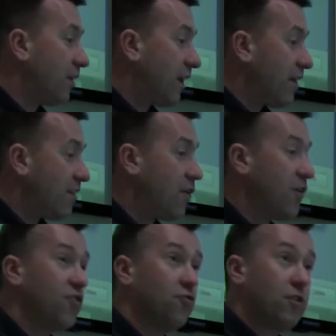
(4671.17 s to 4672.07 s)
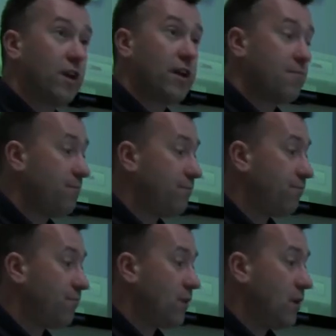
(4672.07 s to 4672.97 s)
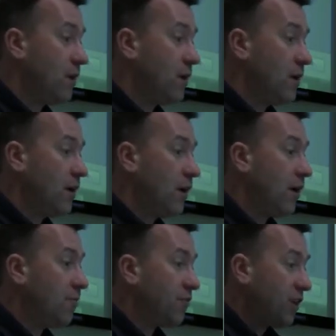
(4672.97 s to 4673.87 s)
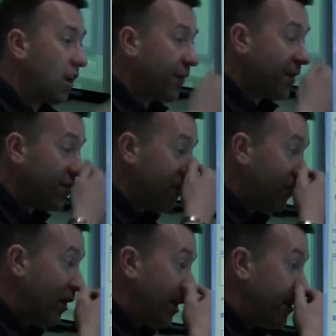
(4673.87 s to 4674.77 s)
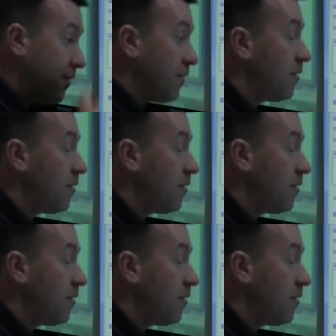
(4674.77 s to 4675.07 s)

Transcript: Again, no history yet. Um, so now I can decide